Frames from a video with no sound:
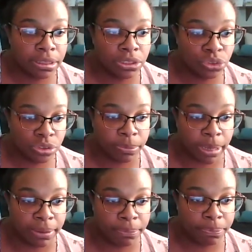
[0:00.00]
The
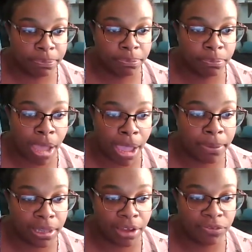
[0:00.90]
Shulamite, my
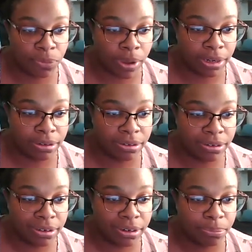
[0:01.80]
beloved one,
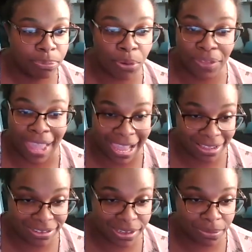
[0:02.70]
both
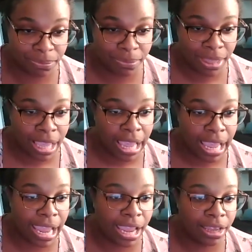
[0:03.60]
handsome
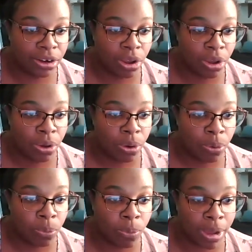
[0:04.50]
and
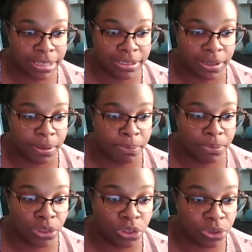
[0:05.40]

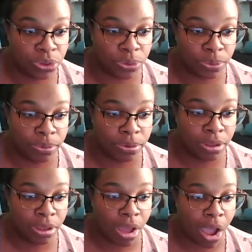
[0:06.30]
winsome, you
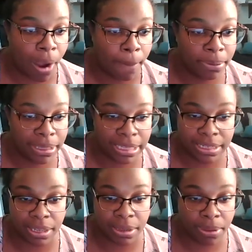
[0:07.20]
are
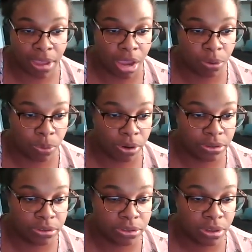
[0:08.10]
pleasing beyond
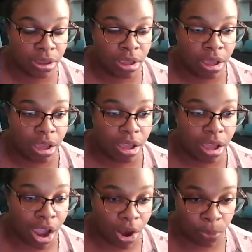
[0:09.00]
words.
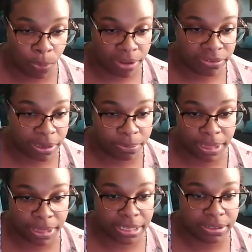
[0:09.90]
Our resting
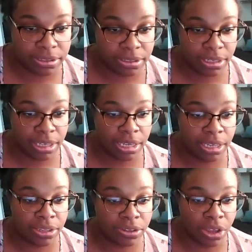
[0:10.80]
place
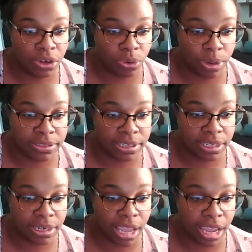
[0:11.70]
is
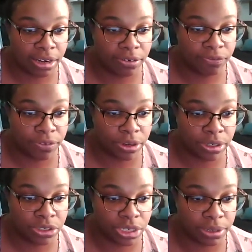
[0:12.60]
anointed and
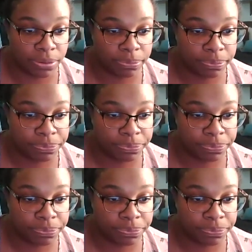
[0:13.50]
flourishing